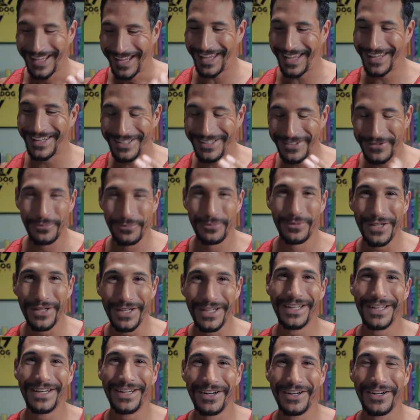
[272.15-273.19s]
and it's
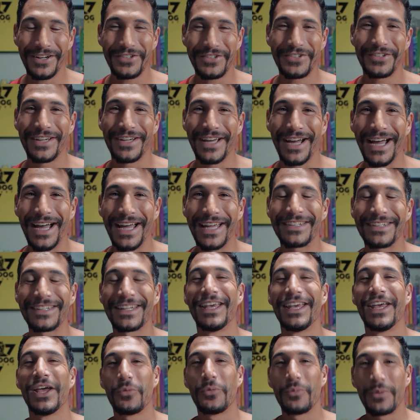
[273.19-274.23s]
really going to hurt you guys
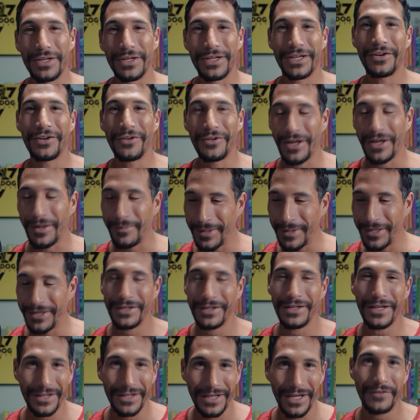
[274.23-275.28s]
when you get old. I
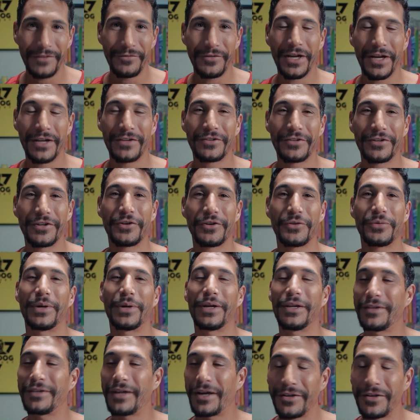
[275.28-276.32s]
mean, a lot of you guys are in your
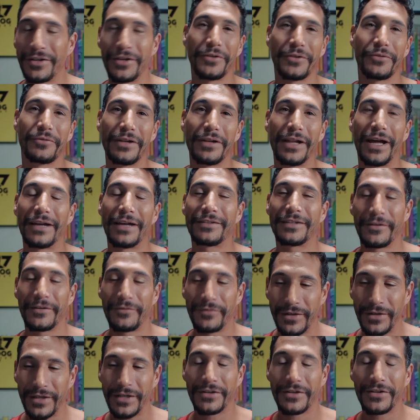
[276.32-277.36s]
20s now, you don't realize that
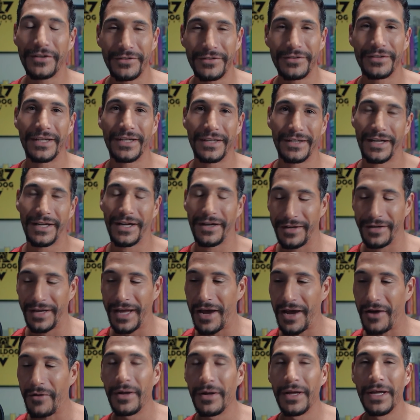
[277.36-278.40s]
if you get good skincare
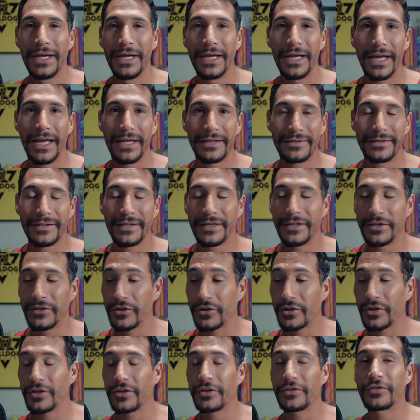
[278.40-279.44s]
now, it's going to
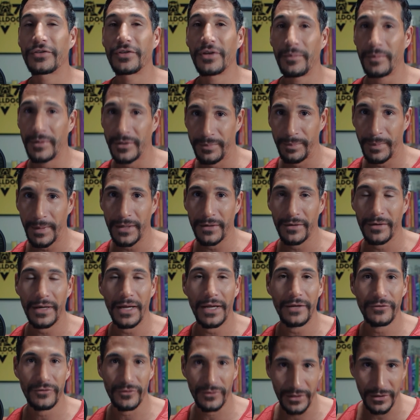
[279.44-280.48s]
you're going to look so much better
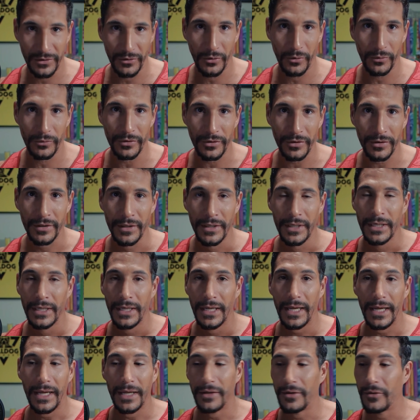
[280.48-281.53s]
as you get older,
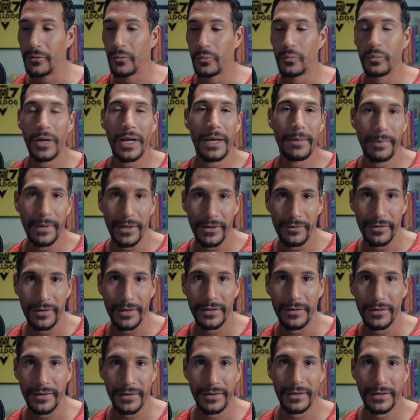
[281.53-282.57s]
eh, way better
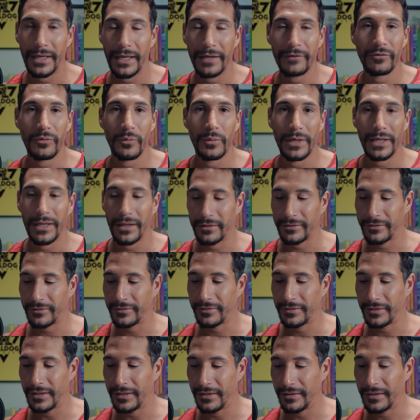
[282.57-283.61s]
than than everyone
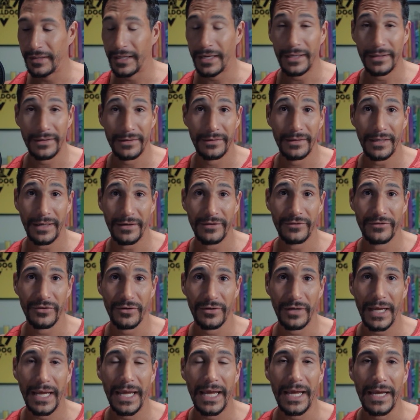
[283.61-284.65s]
else that that is
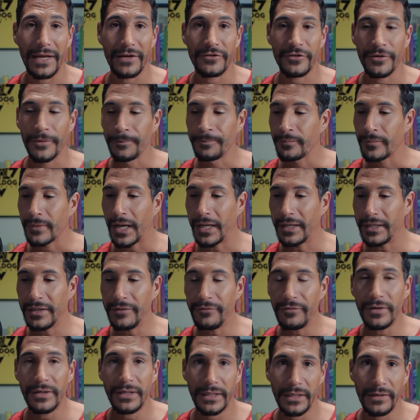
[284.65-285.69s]
your age. And
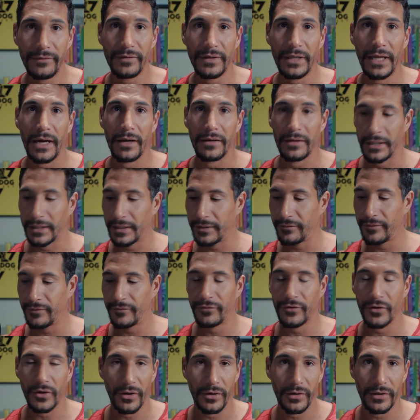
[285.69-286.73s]
even even now, like even
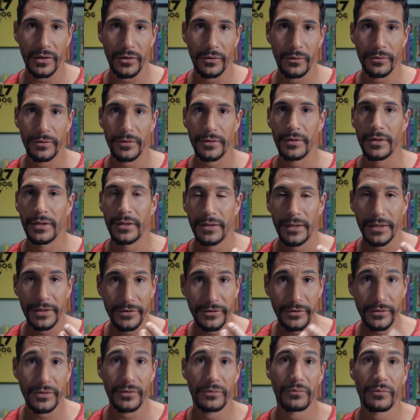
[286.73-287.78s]
if you're already older, like
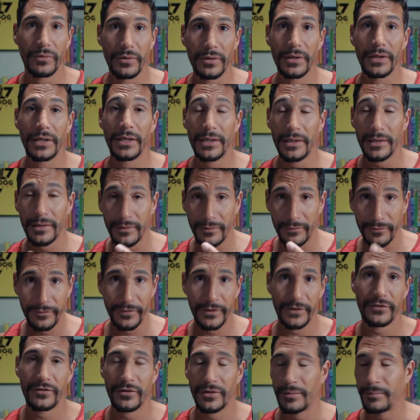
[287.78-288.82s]
you can really
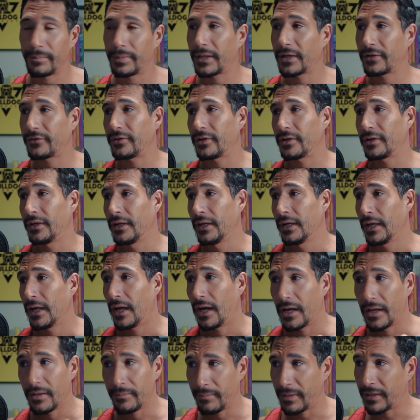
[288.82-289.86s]
fix your complexion,
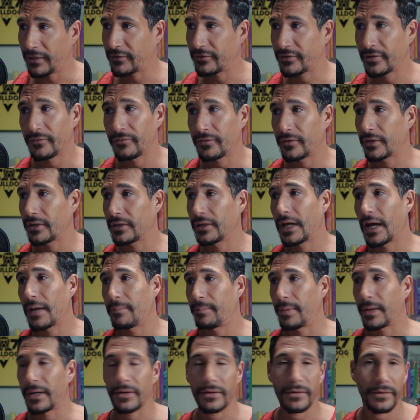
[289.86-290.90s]
uh, make yourself look a
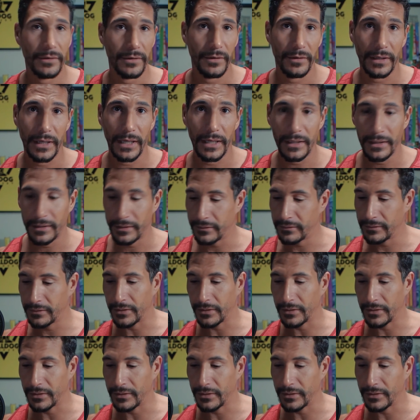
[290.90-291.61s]
lot better, okay?